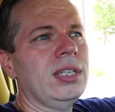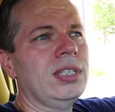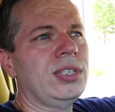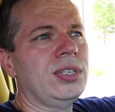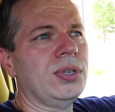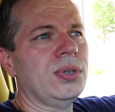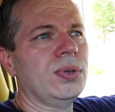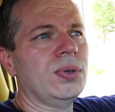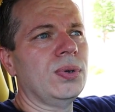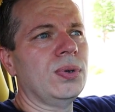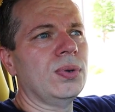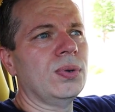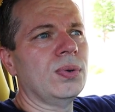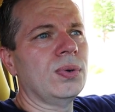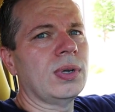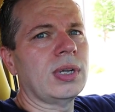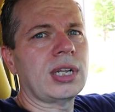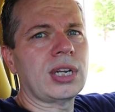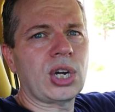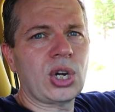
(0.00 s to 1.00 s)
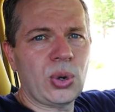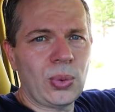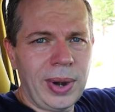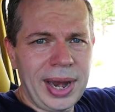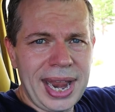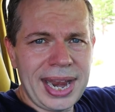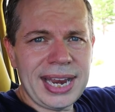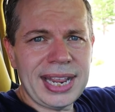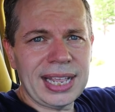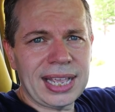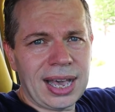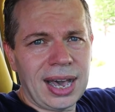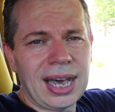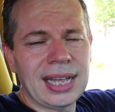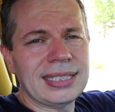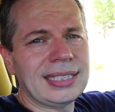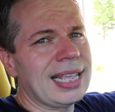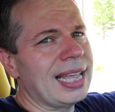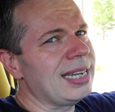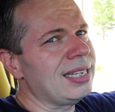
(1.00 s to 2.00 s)
to creating
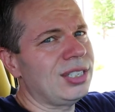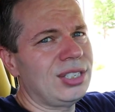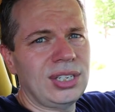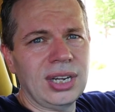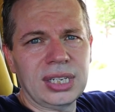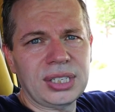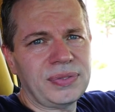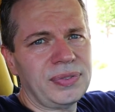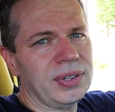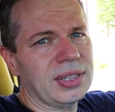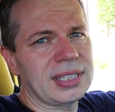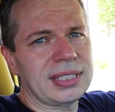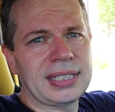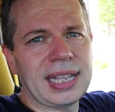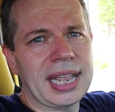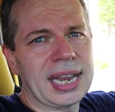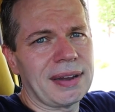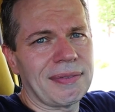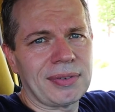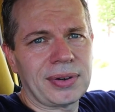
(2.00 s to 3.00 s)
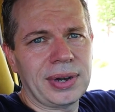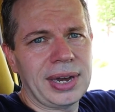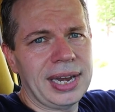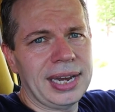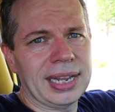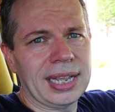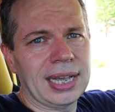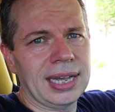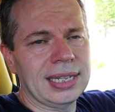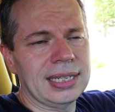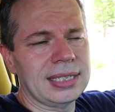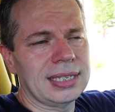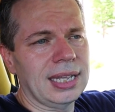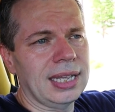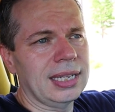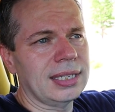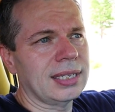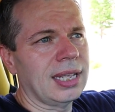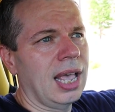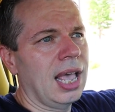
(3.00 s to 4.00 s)
content just for the sake of creating
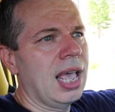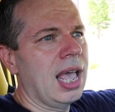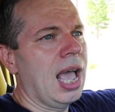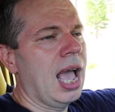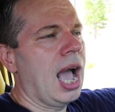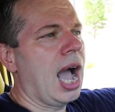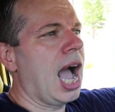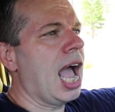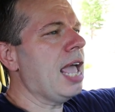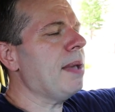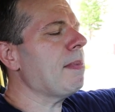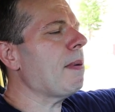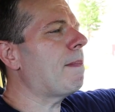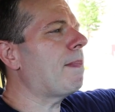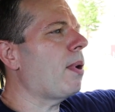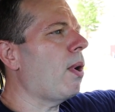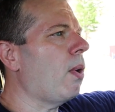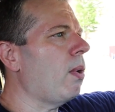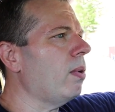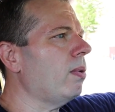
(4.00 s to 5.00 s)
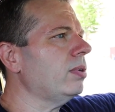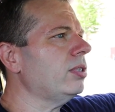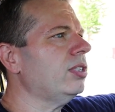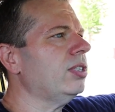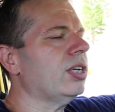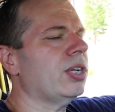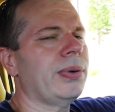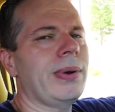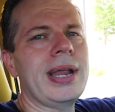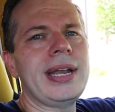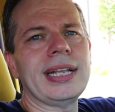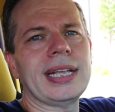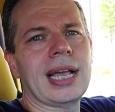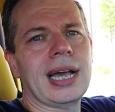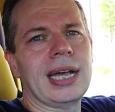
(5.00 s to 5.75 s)
content. I am opposed to creating